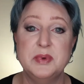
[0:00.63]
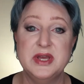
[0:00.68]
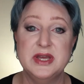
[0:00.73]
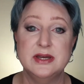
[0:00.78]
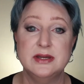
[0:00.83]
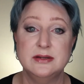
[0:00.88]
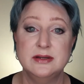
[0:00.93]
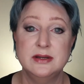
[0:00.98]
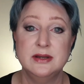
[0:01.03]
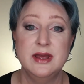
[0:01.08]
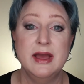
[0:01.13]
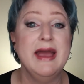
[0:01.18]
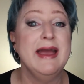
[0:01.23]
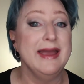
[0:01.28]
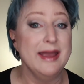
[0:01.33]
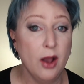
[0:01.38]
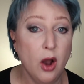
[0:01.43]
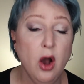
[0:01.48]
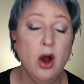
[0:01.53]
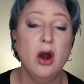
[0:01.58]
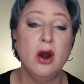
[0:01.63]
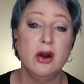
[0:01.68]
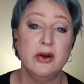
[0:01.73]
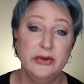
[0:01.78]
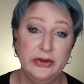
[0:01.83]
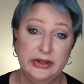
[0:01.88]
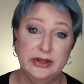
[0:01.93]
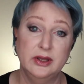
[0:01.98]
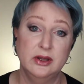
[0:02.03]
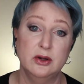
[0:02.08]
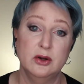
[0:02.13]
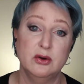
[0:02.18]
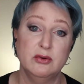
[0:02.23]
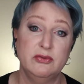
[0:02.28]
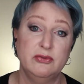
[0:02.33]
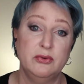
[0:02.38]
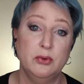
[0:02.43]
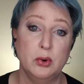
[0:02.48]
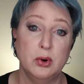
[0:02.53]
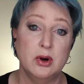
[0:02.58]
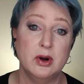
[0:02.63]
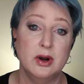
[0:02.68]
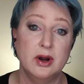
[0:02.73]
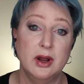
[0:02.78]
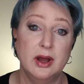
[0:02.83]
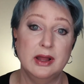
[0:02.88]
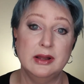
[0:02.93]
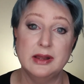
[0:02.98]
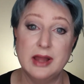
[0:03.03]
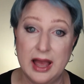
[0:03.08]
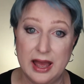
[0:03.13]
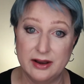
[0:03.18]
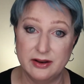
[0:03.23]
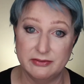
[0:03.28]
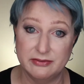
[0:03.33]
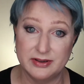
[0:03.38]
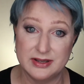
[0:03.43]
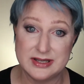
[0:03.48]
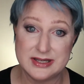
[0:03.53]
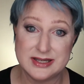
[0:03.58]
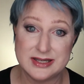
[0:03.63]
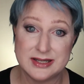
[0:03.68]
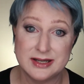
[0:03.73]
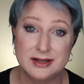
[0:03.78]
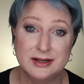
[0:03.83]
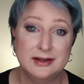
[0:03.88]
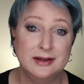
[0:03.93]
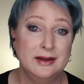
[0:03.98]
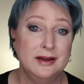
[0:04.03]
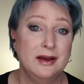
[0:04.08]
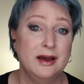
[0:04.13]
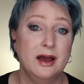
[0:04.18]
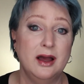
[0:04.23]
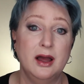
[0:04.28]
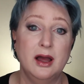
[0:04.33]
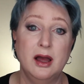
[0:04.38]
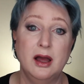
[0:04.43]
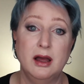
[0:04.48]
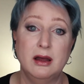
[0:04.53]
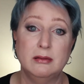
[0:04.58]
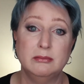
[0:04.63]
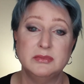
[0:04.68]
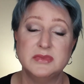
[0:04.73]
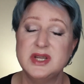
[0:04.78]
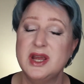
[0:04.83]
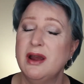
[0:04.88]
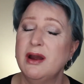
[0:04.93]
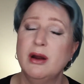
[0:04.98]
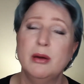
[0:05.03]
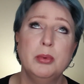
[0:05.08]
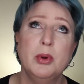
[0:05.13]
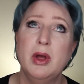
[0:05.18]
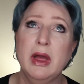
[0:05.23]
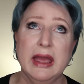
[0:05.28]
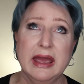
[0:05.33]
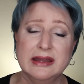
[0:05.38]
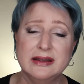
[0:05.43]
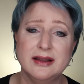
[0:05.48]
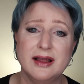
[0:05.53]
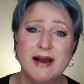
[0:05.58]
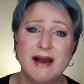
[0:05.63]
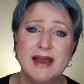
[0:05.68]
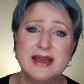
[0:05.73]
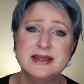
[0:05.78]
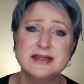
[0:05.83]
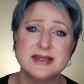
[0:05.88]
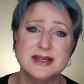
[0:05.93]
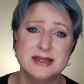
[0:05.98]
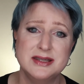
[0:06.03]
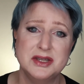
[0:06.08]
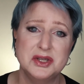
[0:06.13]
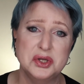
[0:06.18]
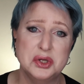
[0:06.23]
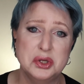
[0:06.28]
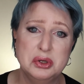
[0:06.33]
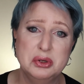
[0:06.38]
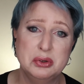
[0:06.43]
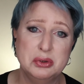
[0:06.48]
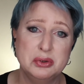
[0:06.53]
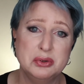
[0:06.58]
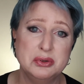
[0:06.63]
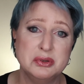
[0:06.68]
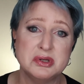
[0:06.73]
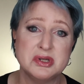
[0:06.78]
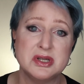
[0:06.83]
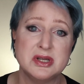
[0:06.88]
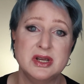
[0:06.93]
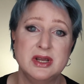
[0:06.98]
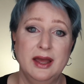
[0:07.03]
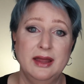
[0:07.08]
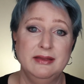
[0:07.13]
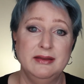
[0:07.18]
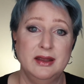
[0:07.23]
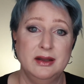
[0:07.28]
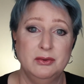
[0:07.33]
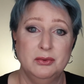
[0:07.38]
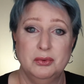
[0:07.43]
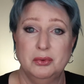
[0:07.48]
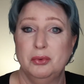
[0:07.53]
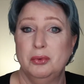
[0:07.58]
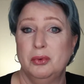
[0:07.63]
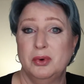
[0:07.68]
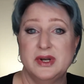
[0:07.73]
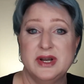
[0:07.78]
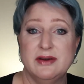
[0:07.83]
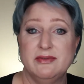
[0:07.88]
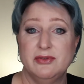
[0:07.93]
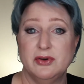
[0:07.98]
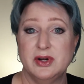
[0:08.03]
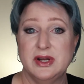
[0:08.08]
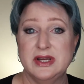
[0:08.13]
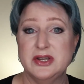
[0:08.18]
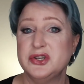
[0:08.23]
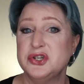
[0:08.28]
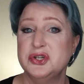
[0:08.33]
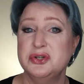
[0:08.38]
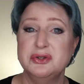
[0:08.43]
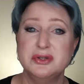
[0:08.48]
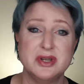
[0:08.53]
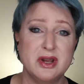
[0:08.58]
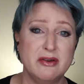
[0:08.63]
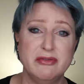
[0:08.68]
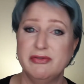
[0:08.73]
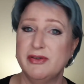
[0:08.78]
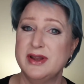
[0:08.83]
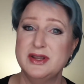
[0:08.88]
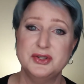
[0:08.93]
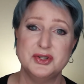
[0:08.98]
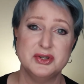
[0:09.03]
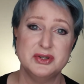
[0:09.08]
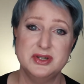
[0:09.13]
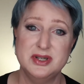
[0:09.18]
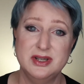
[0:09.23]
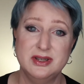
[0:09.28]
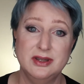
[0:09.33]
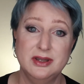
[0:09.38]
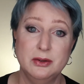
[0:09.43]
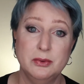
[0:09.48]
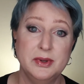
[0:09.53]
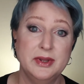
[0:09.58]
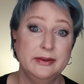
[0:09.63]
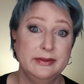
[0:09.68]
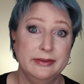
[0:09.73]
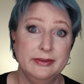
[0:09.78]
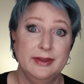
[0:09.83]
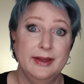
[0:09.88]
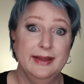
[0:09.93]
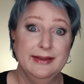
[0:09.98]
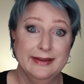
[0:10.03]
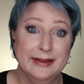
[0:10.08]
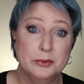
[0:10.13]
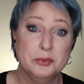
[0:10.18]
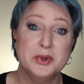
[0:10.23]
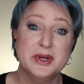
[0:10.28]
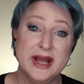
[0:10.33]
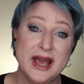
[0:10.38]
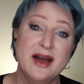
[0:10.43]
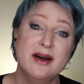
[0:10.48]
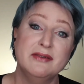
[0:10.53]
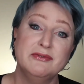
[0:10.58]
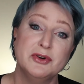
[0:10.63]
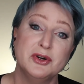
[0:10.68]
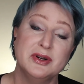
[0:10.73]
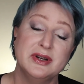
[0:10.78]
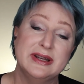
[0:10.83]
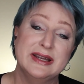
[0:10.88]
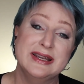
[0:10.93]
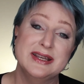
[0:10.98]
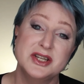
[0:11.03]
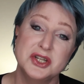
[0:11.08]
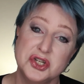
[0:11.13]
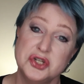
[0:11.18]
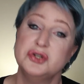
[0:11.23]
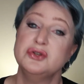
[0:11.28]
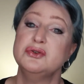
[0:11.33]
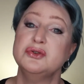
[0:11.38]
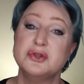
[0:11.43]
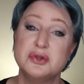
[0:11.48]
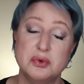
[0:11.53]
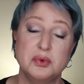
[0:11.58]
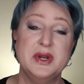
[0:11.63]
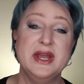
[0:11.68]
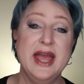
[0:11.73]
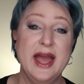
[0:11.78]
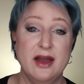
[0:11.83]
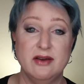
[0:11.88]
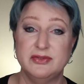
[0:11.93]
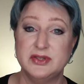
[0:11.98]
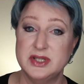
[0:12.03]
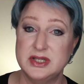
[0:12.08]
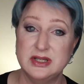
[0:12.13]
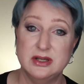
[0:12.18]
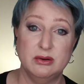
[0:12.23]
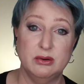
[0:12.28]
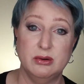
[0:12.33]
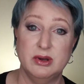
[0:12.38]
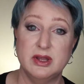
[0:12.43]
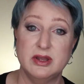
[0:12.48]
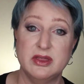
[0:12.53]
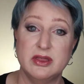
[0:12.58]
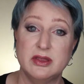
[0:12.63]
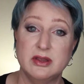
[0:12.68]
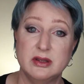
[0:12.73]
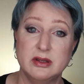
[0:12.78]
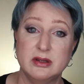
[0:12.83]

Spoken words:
been a hard year for a lot of us. Terrible headlines in the news, and then whatever issues our friends are dealing with, and then whatever issues we have to deal with.